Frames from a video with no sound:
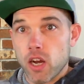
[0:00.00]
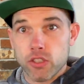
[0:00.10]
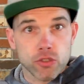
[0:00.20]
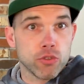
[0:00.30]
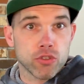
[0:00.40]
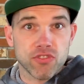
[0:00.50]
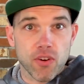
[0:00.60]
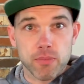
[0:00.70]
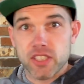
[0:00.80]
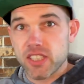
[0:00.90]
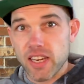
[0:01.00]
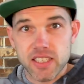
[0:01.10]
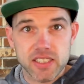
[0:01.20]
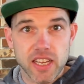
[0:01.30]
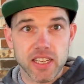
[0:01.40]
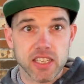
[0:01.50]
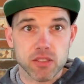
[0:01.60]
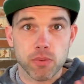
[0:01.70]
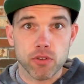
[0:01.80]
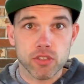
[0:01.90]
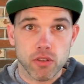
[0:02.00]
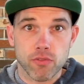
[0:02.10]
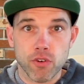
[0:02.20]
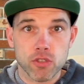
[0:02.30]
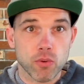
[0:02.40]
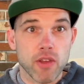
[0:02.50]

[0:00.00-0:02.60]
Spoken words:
use from the second take as opposed to the first one.